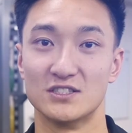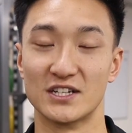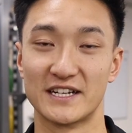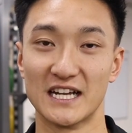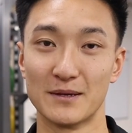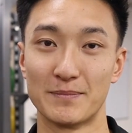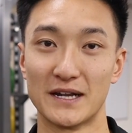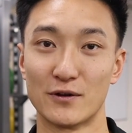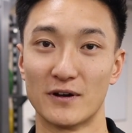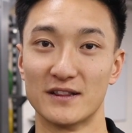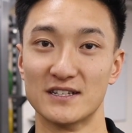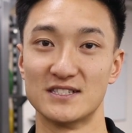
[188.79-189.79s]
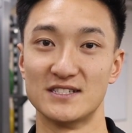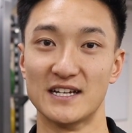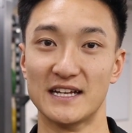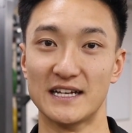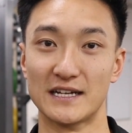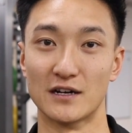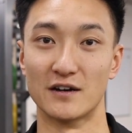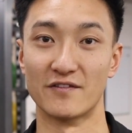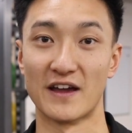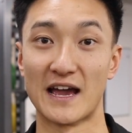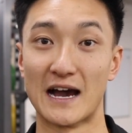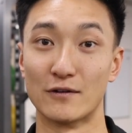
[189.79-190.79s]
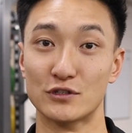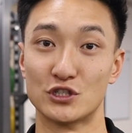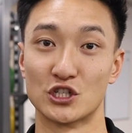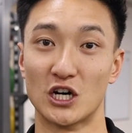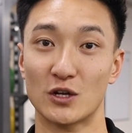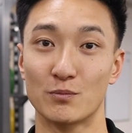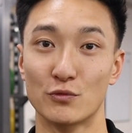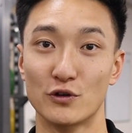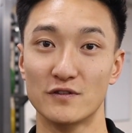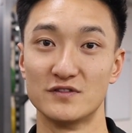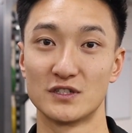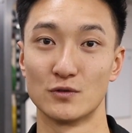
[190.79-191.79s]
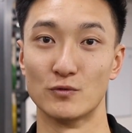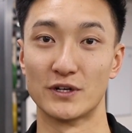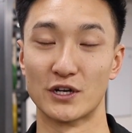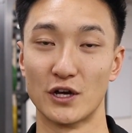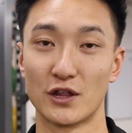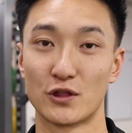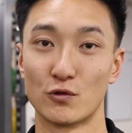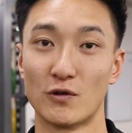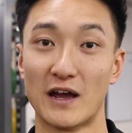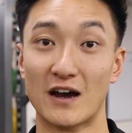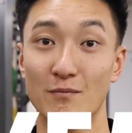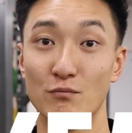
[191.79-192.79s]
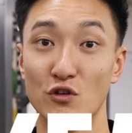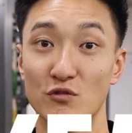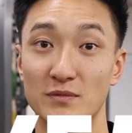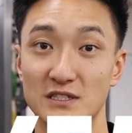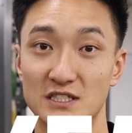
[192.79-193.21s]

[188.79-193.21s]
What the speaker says: To get a better understanding of how your child moves, we go through our movement